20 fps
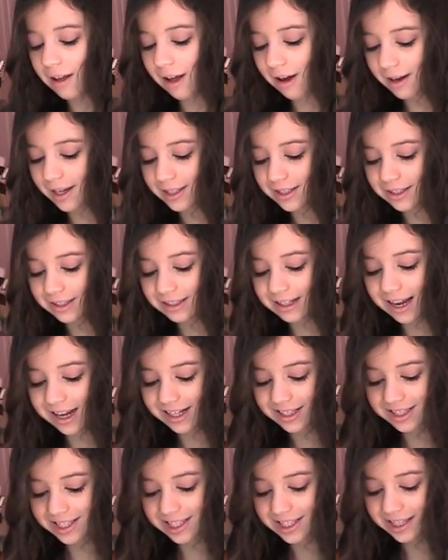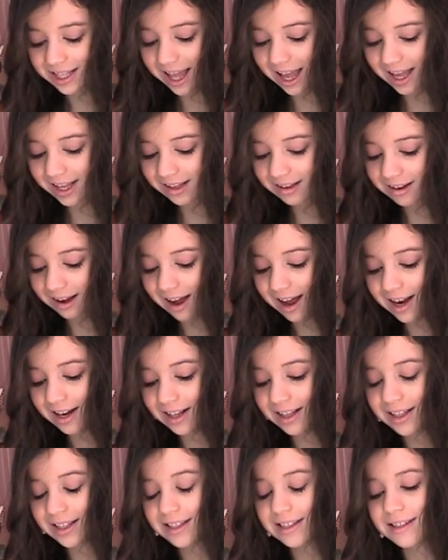Okay, so the next thing that I got
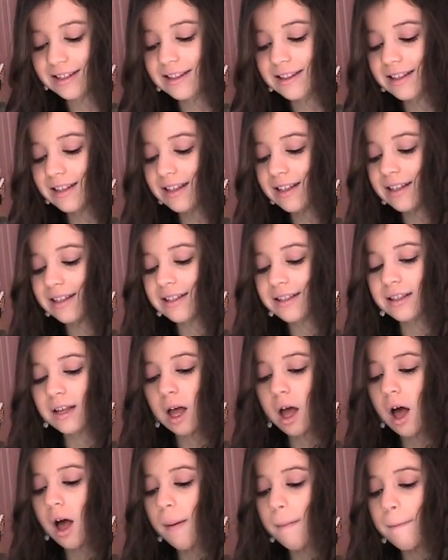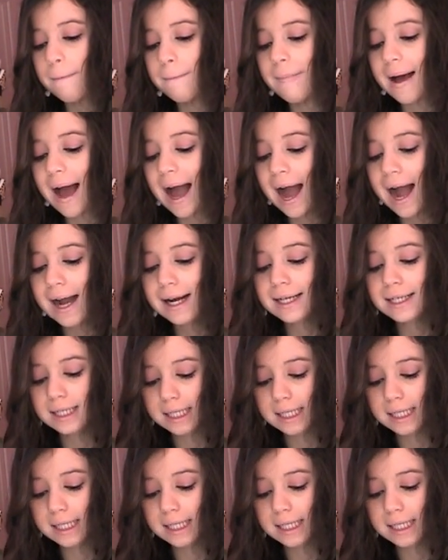is this um, MAC